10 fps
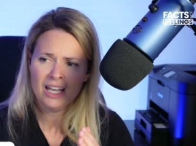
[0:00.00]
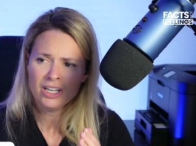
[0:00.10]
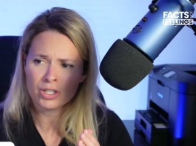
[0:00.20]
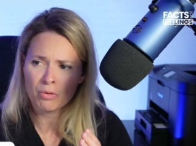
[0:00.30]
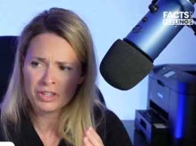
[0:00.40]

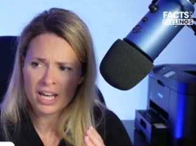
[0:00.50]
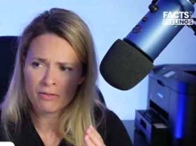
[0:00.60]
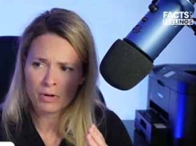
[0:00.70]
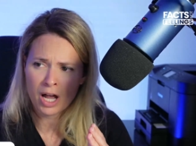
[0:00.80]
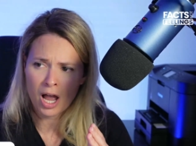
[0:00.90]
So with that,
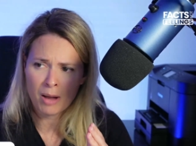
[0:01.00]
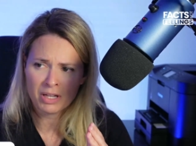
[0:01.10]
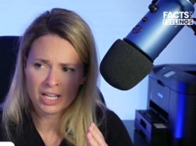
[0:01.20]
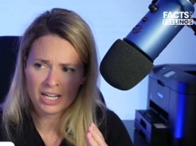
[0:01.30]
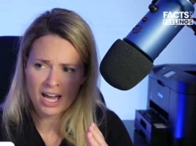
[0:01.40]
everyone, I'm going
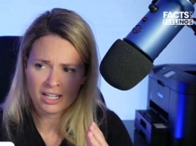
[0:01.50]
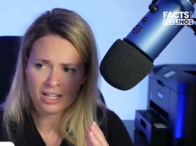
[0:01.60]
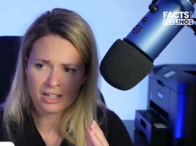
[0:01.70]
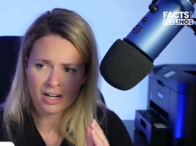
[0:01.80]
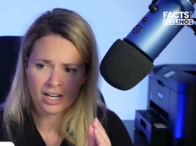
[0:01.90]
to get out of
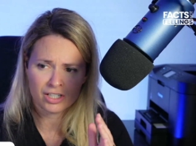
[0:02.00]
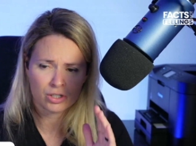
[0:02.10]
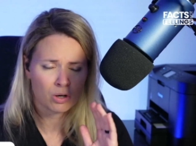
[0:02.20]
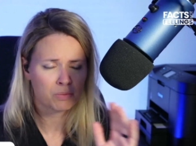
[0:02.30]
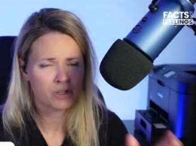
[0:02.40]
here. I
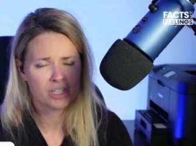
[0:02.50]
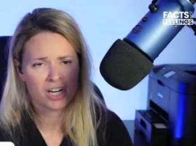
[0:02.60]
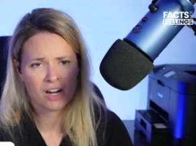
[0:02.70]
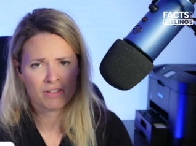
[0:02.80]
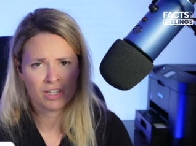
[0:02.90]
so
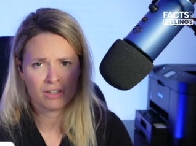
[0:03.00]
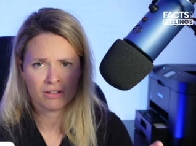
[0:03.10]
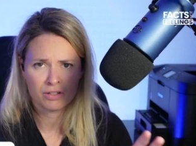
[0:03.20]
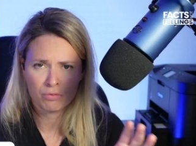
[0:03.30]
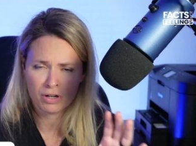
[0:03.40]
appreciate everything,
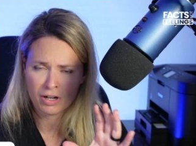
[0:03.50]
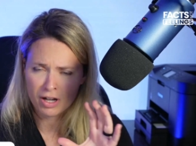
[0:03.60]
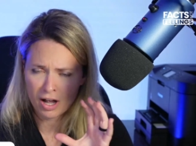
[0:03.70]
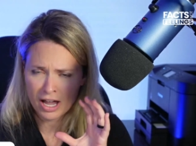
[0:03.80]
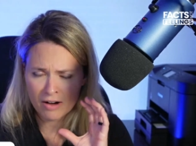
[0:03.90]

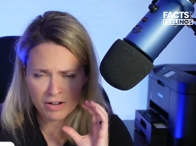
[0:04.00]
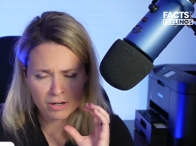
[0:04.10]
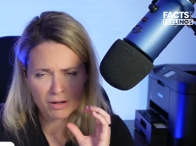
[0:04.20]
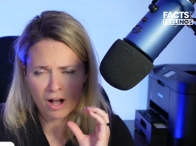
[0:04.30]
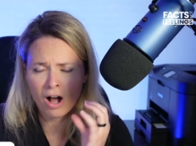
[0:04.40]

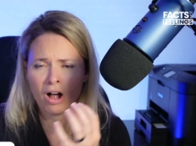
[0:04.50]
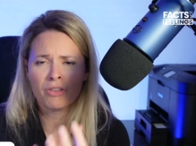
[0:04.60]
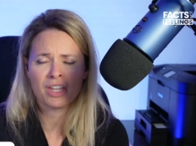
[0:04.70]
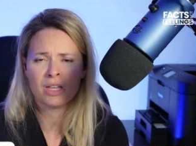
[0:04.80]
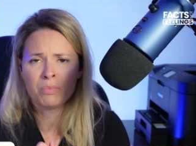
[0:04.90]
all
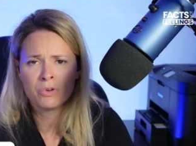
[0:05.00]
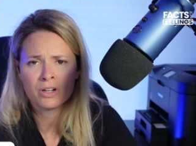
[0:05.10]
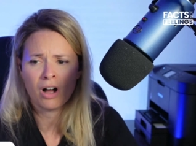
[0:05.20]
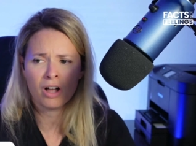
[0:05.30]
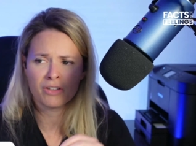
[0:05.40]
the
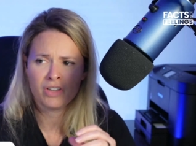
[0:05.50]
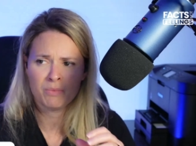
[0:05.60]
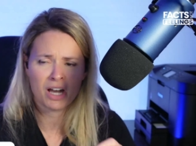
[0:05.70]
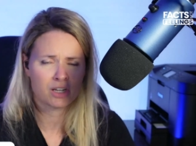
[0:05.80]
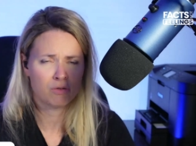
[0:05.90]
input, all the
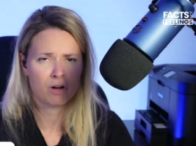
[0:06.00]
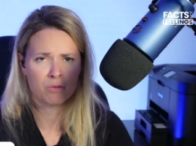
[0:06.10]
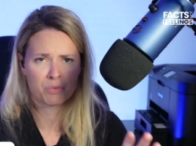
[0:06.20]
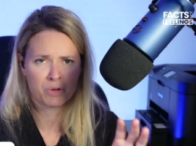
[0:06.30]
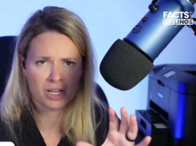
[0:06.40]
feedback you
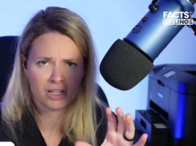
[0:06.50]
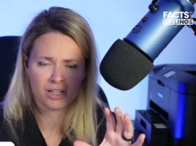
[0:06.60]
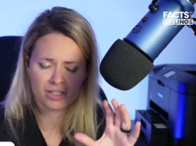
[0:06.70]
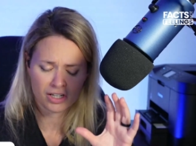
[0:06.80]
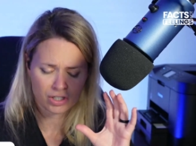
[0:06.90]
all bring. I
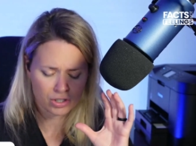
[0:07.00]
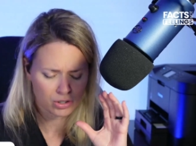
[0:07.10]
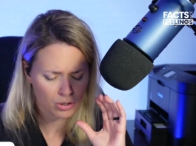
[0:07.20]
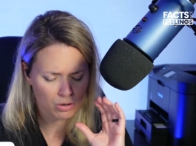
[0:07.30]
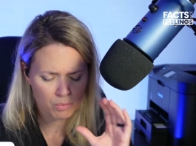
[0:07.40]

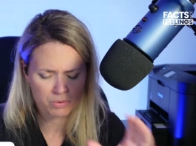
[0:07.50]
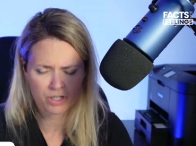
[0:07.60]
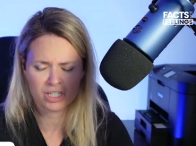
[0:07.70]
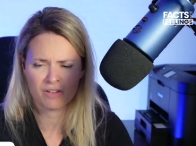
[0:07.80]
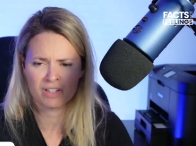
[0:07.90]
so
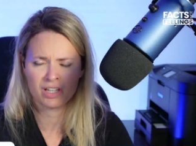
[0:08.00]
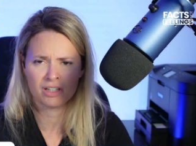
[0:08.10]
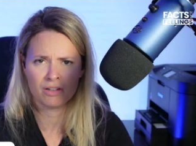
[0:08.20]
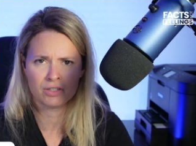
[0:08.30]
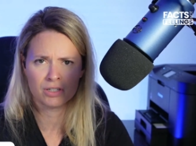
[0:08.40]
appreciate everything
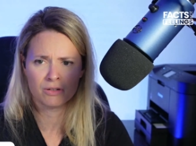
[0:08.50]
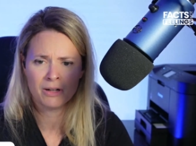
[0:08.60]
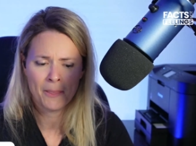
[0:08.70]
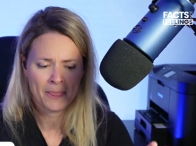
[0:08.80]
that you do.